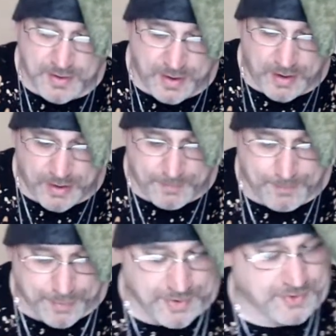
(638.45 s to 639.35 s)

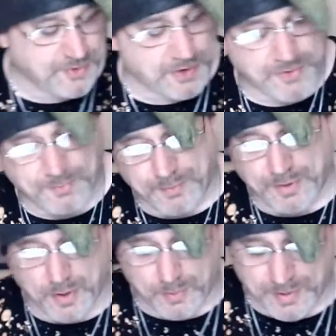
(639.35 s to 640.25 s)
But it's you
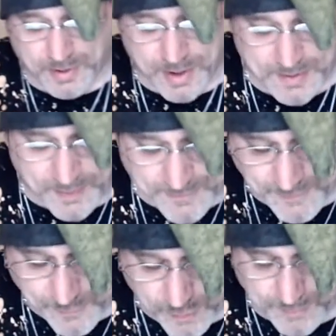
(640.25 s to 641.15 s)
know, it'll have a
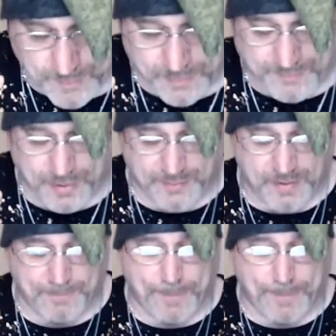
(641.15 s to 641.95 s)
form in front of it.